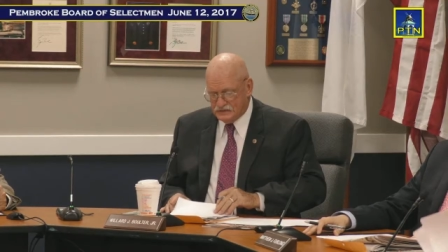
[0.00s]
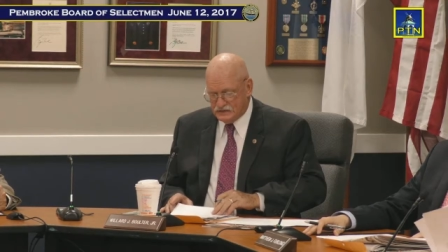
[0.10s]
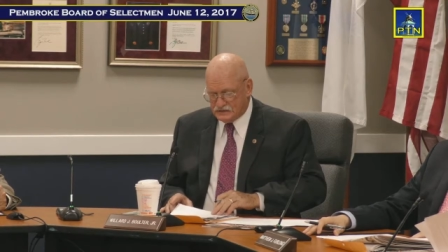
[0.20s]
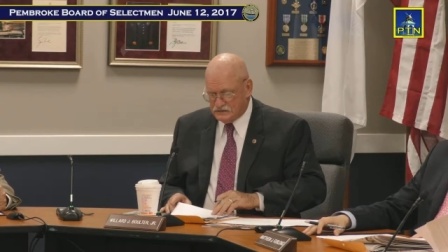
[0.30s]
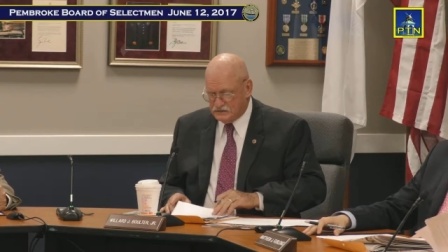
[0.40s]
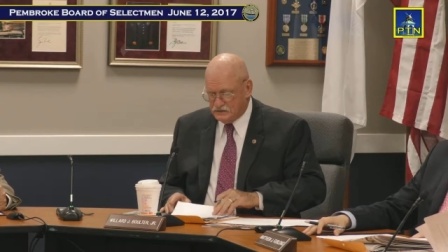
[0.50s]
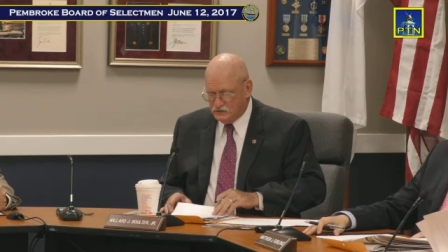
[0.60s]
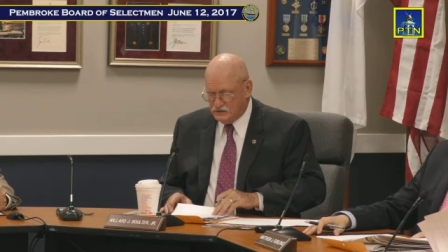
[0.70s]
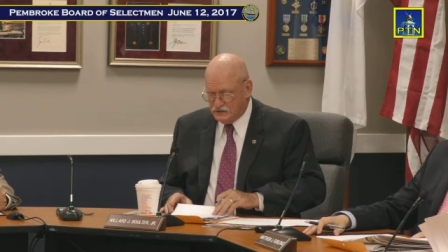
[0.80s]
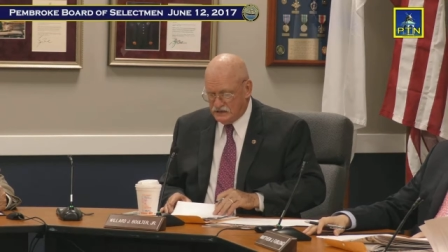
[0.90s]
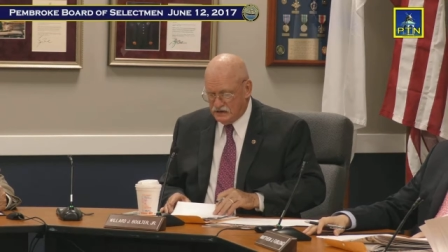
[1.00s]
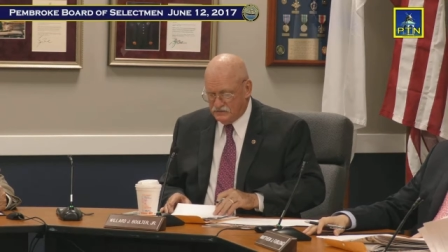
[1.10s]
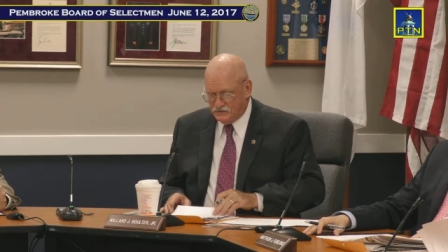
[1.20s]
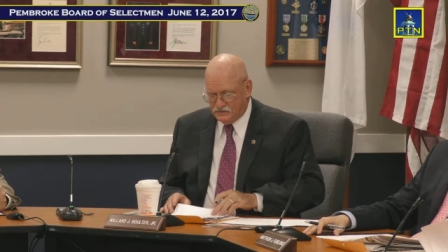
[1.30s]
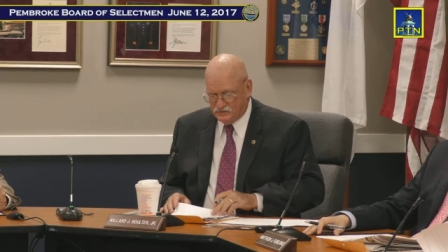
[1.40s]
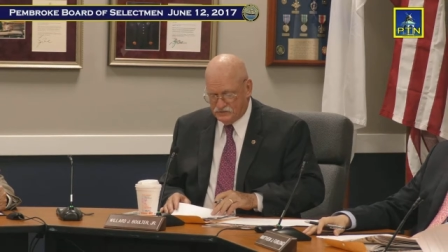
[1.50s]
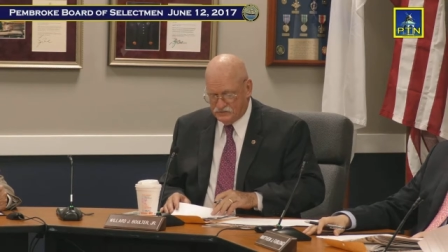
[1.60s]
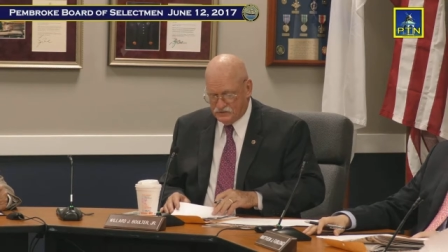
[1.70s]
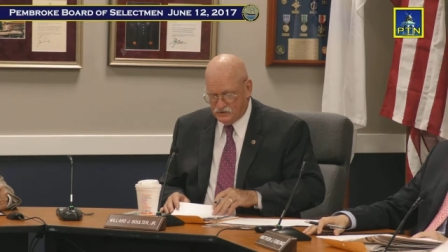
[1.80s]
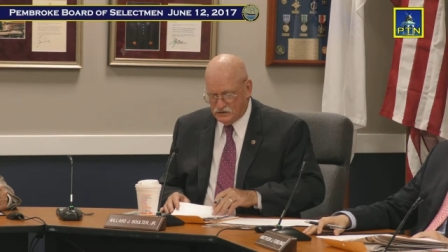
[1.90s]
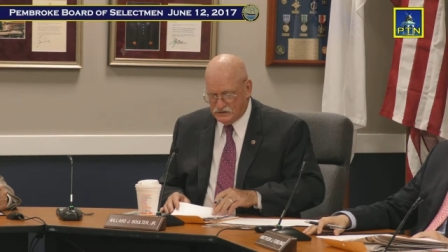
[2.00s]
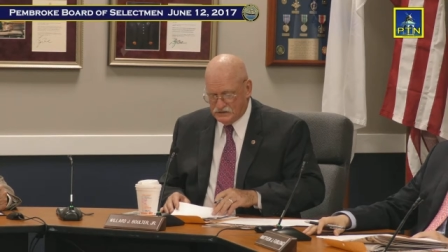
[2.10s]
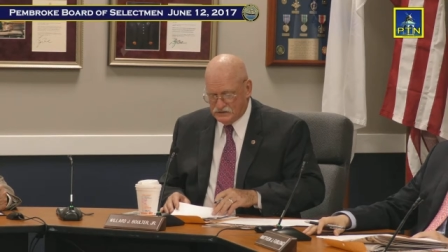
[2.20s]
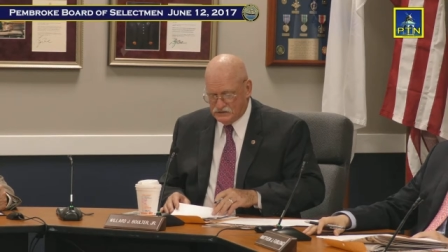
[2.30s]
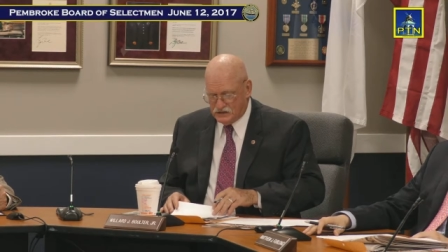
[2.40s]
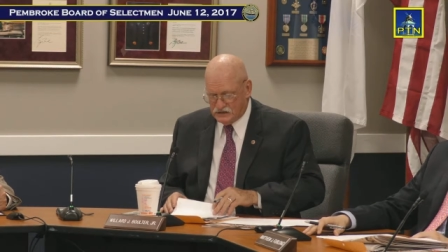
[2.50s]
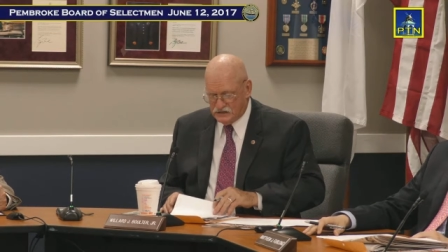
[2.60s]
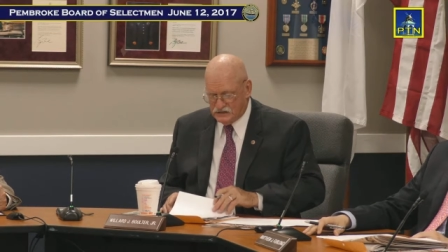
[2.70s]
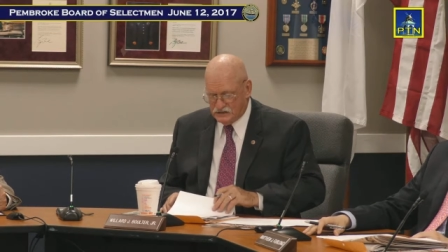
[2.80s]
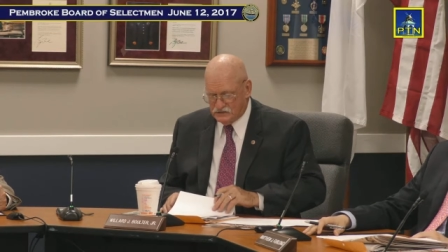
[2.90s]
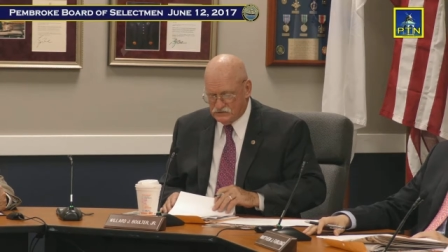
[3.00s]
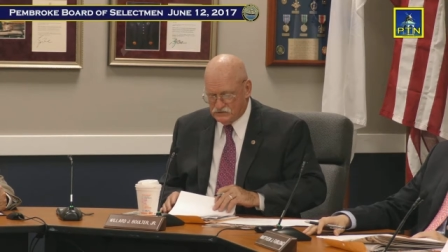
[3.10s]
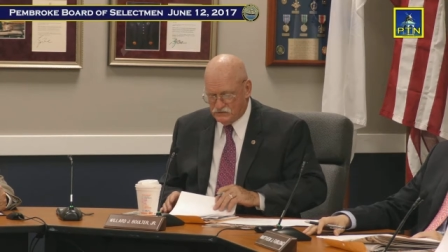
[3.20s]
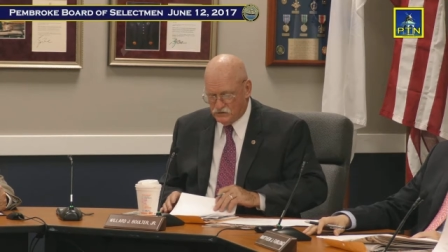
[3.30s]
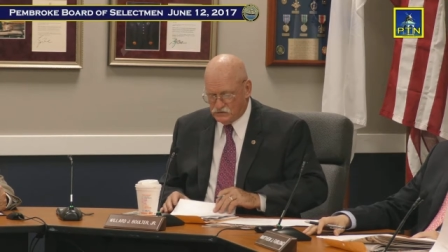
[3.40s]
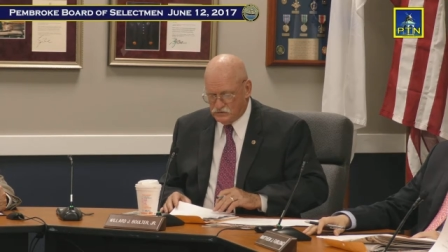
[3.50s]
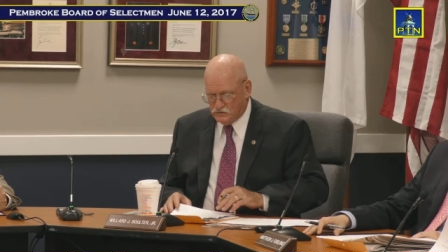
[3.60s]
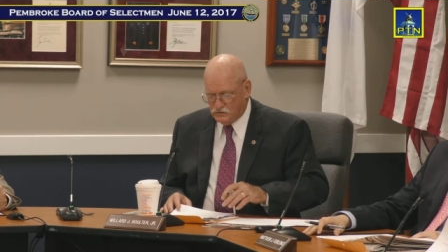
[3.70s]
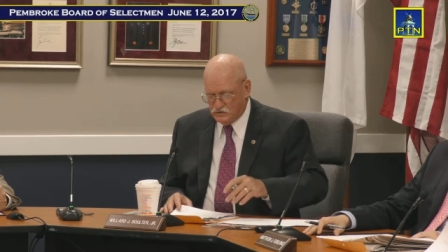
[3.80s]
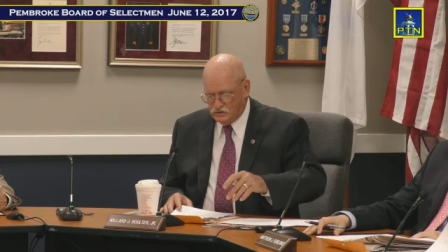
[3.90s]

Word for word: Next thing that we have on the agenda here is vote to